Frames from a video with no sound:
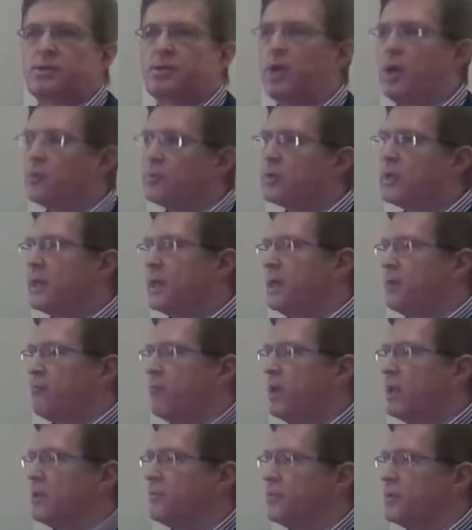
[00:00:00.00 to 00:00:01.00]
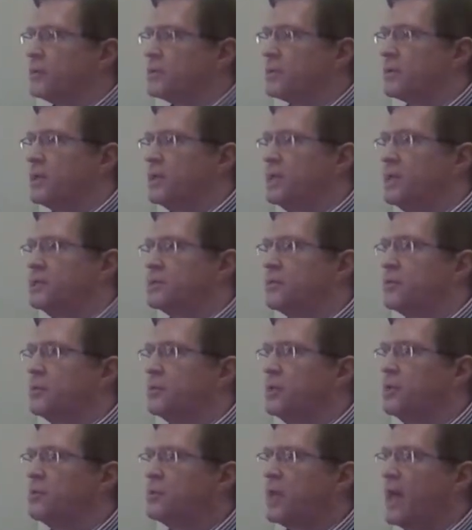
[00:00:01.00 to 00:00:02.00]
totally irrelevant to the needs of
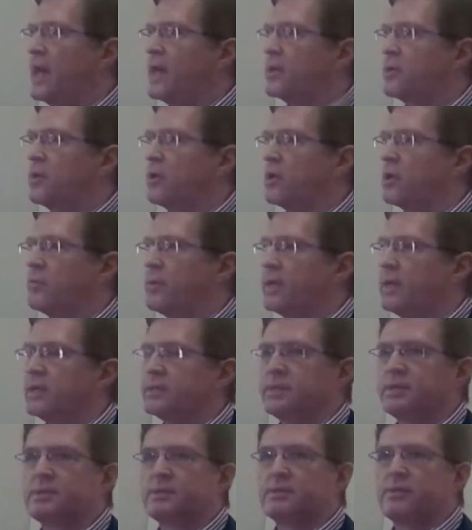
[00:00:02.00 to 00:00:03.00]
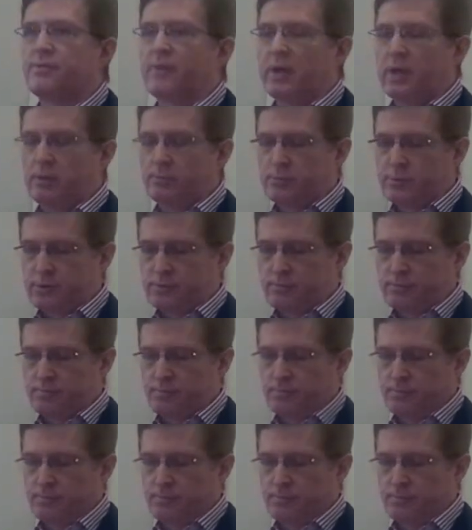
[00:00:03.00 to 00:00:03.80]
the UK economy as it's developed.